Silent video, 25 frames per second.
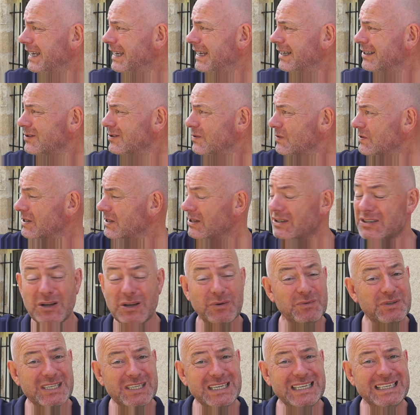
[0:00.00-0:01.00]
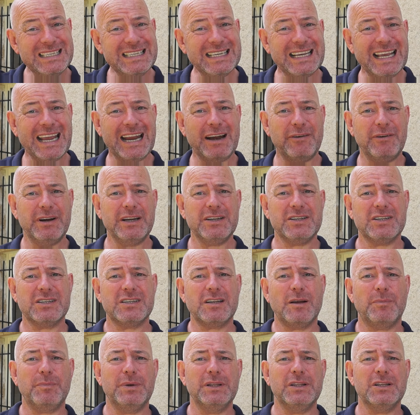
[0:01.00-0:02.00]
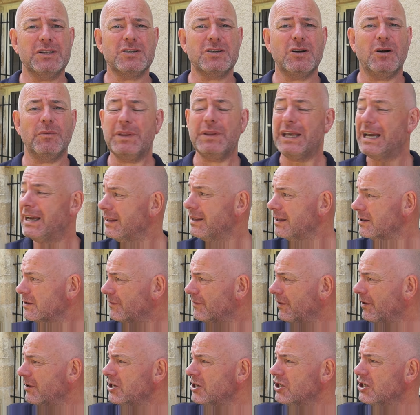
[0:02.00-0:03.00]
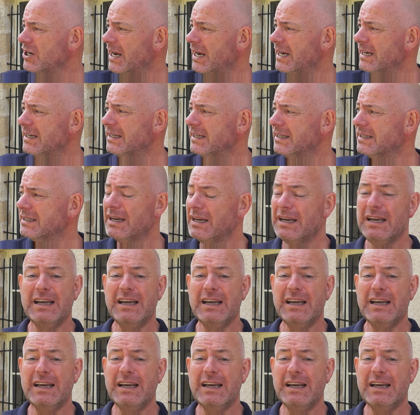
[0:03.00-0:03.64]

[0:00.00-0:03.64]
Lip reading: It's also got its own seating area just up in the top there that's very shaded.